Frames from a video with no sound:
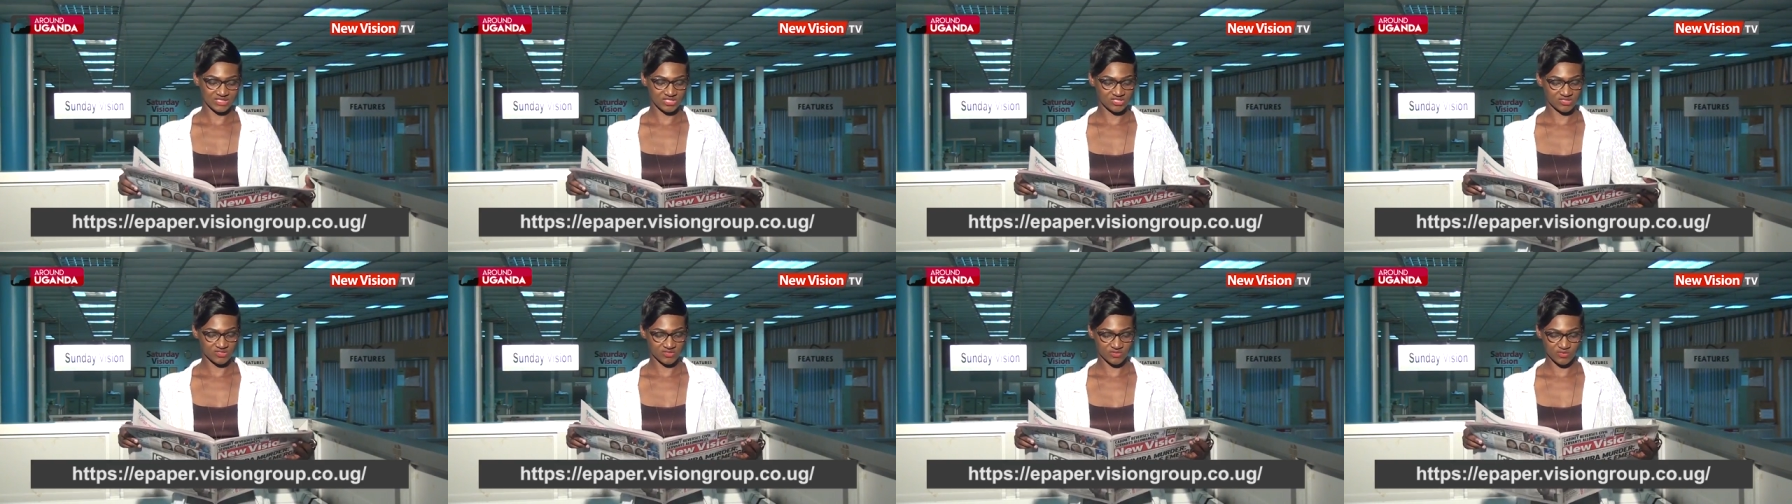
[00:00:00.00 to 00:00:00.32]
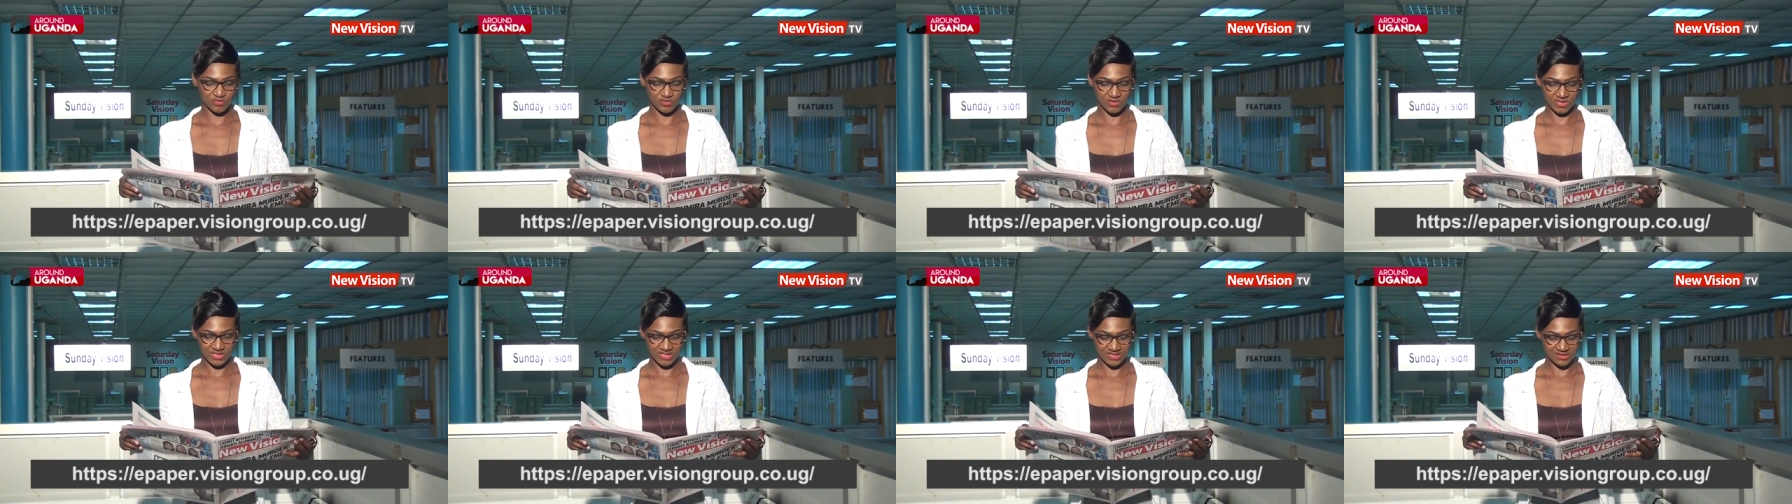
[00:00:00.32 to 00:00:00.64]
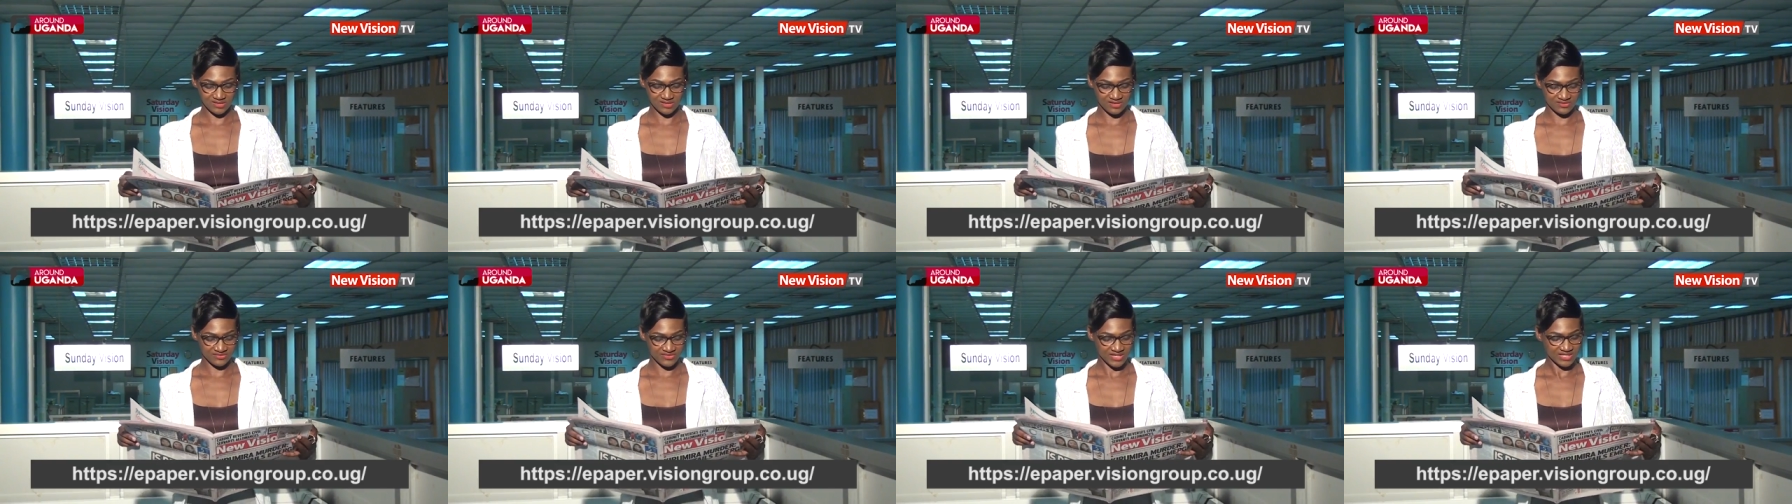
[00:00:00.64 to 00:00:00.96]
during
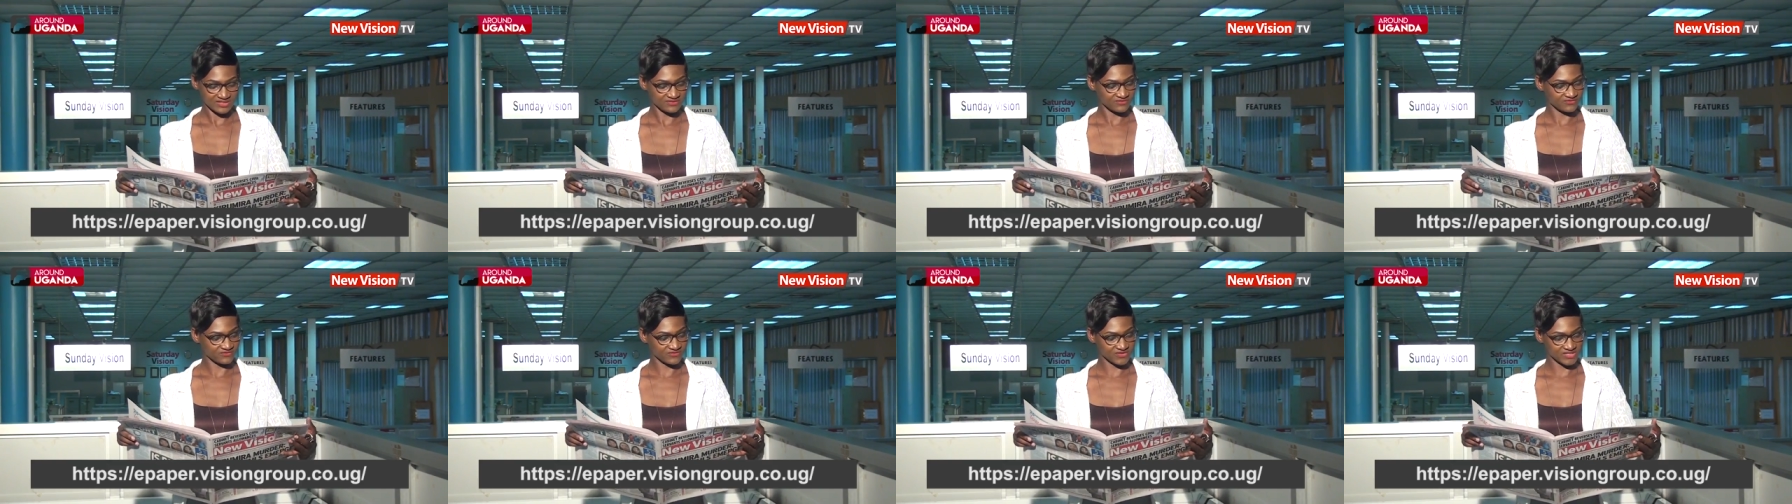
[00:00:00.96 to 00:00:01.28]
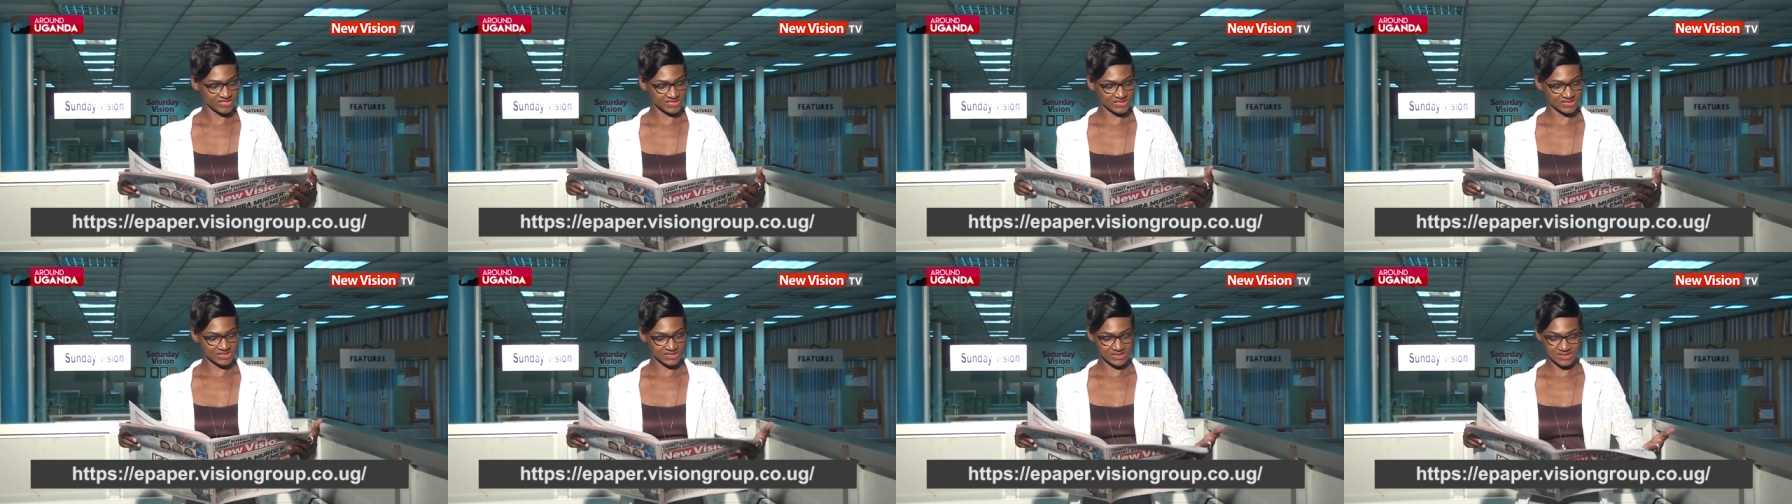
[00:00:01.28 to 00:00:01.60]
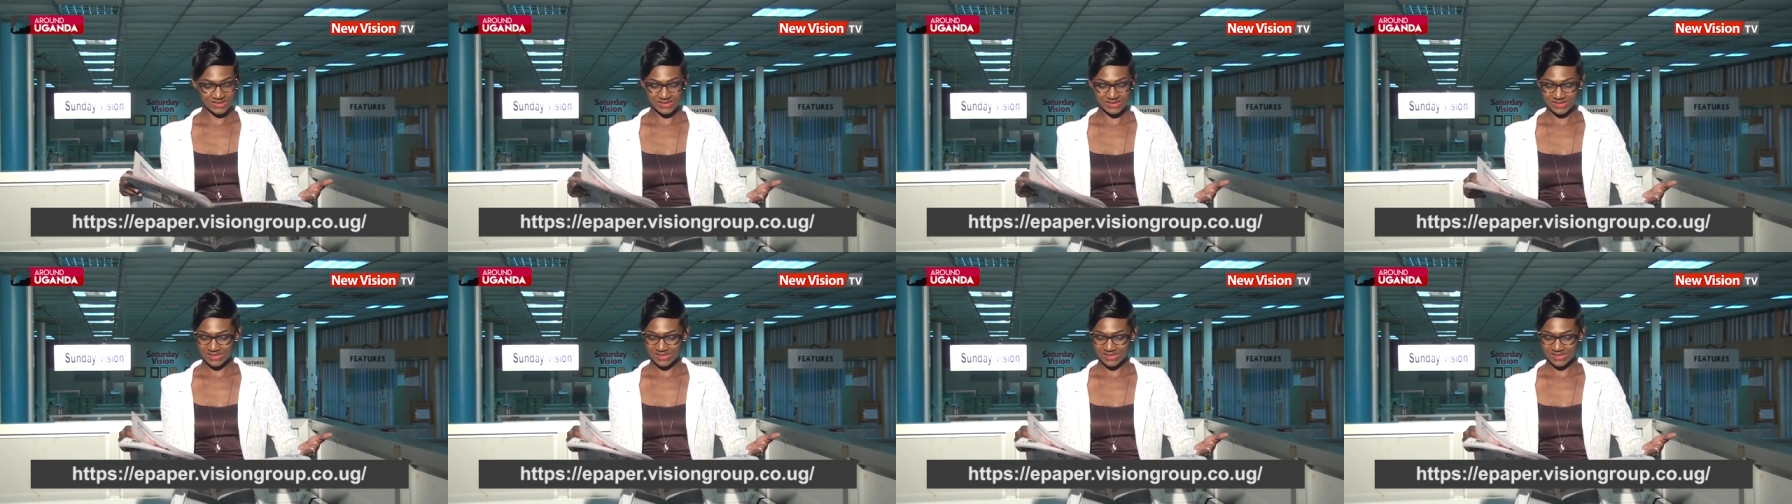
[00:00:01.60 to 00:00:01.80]
that visit